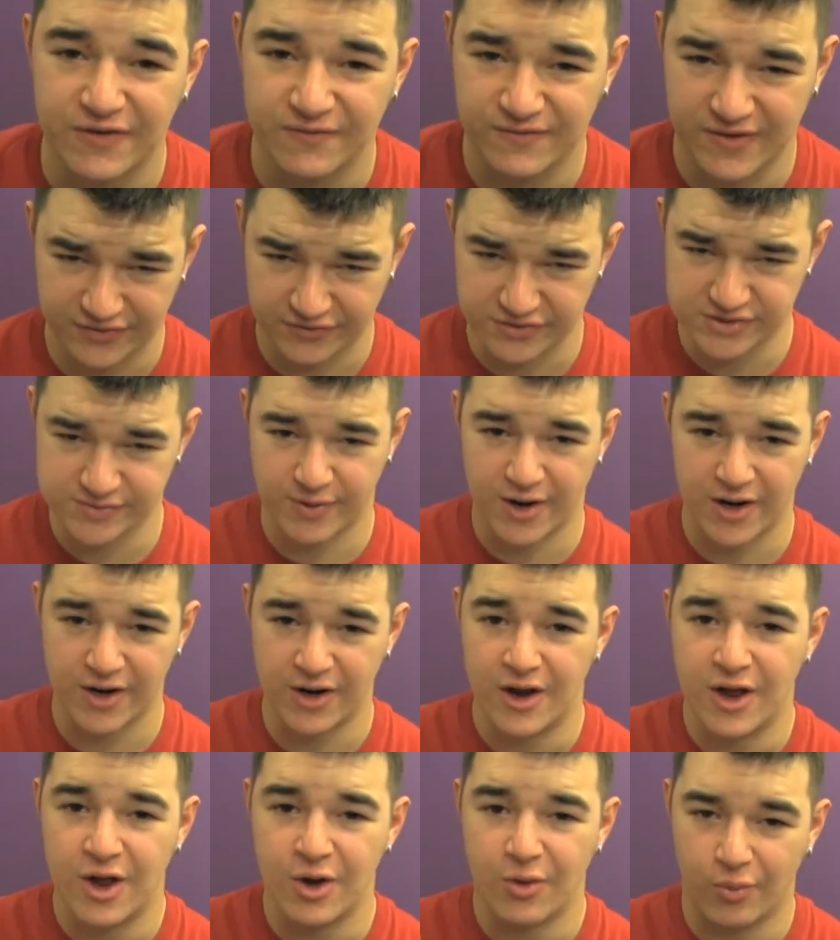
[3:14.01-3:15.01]
In fact, there's a
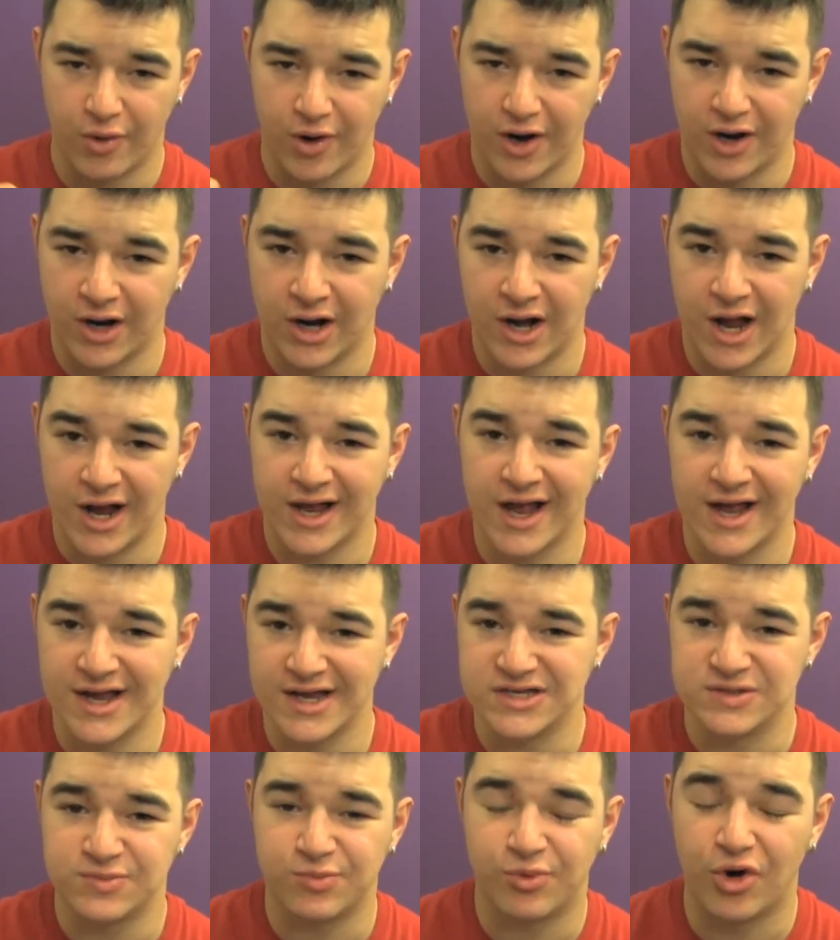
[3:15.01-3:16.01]
part where a guy
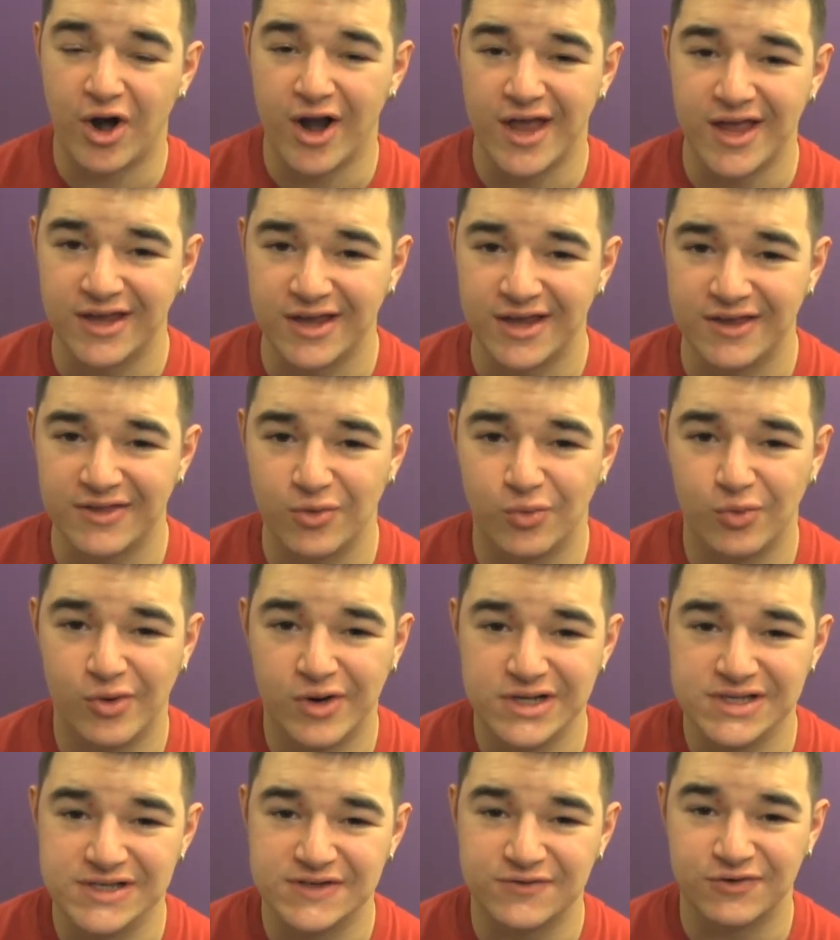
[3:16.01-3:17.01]
is praying in the
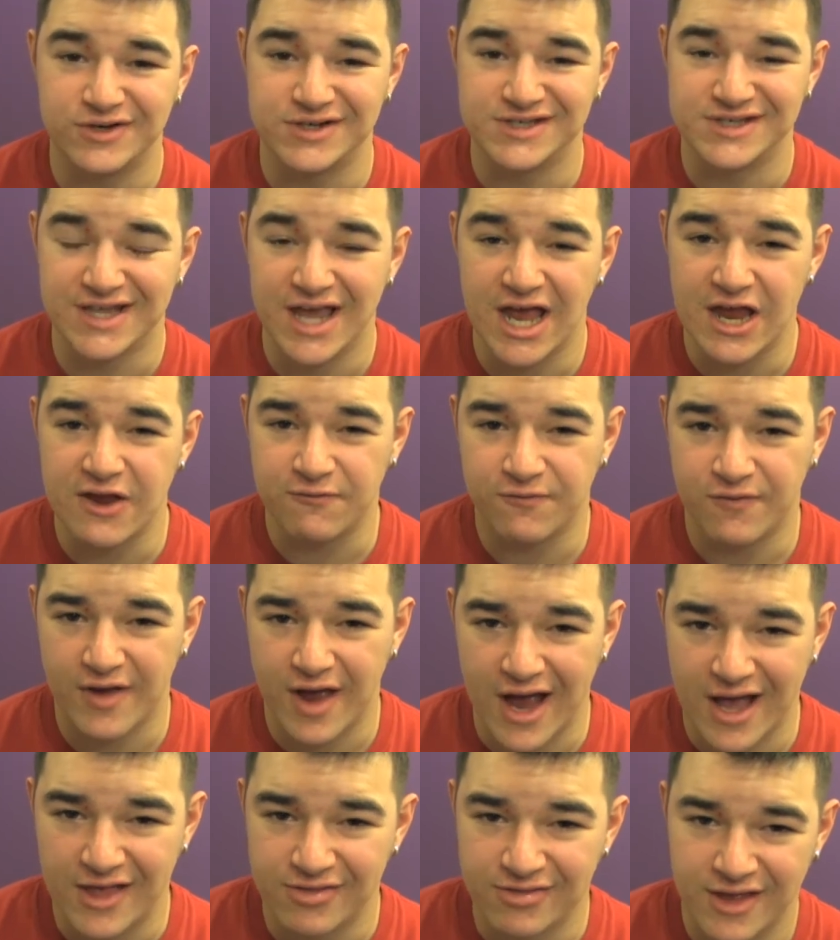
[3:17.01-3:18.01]
woods for his life,
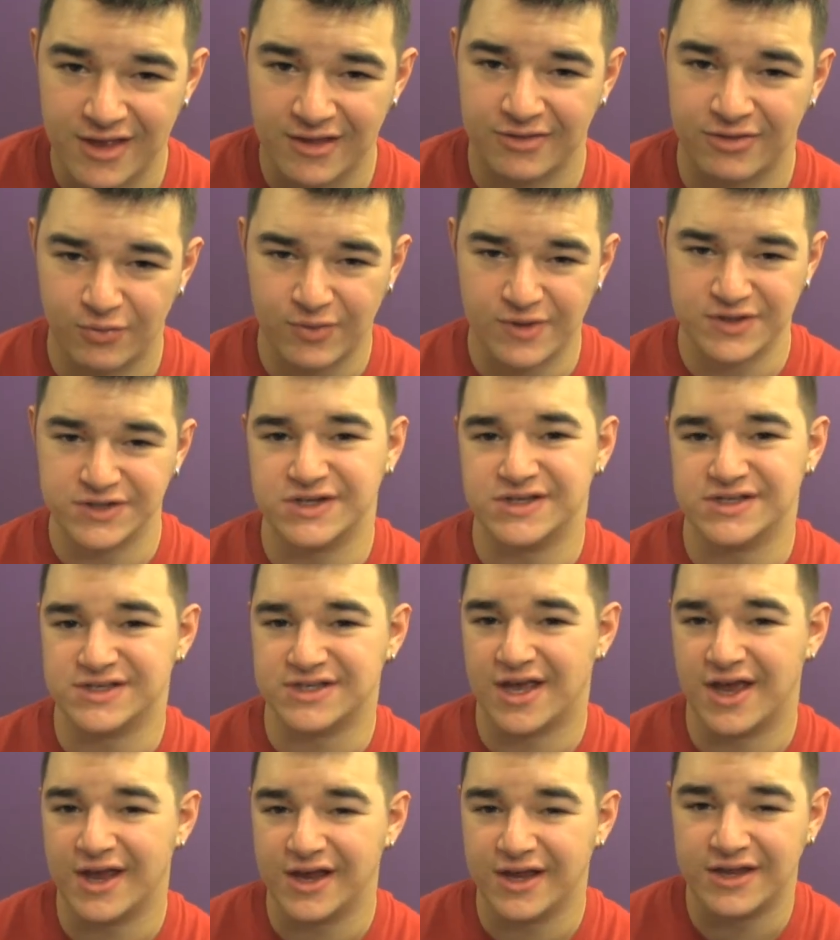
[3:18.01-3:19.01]
and then the witch is
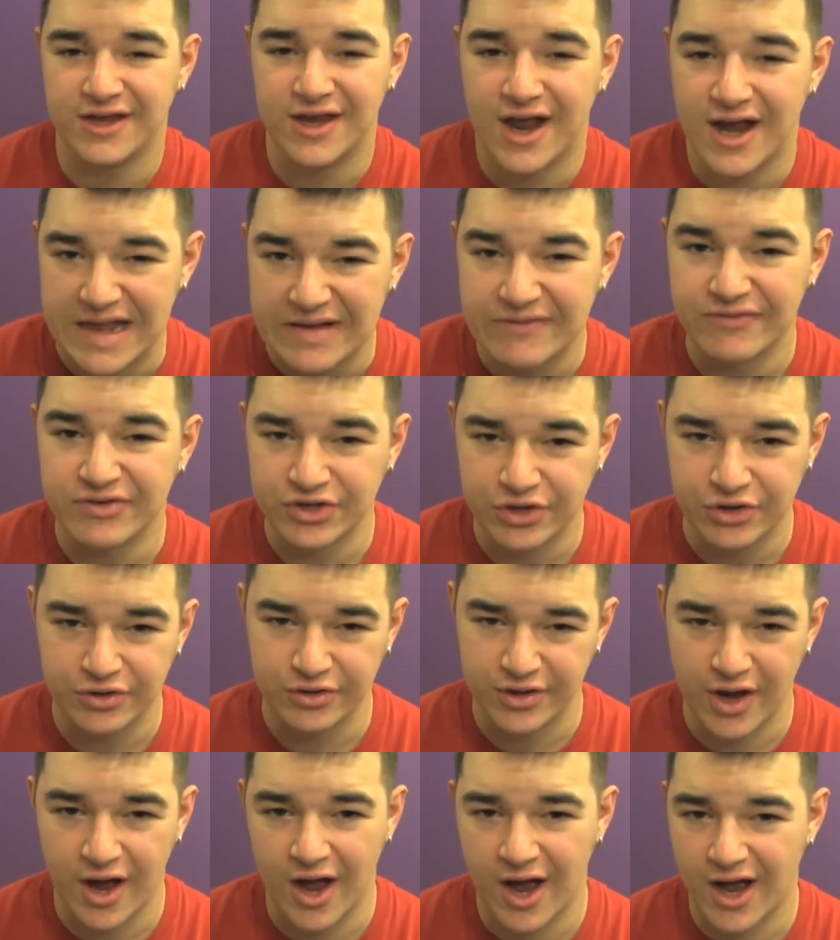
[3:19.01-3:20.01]
like, not even
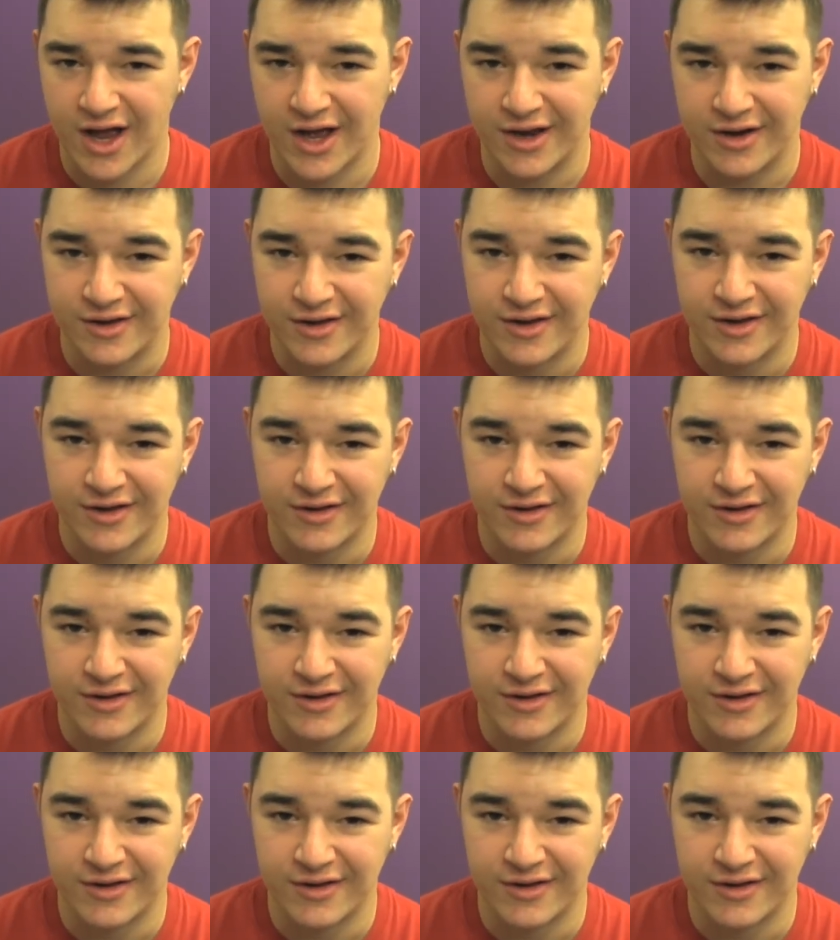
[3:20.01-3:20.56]
your God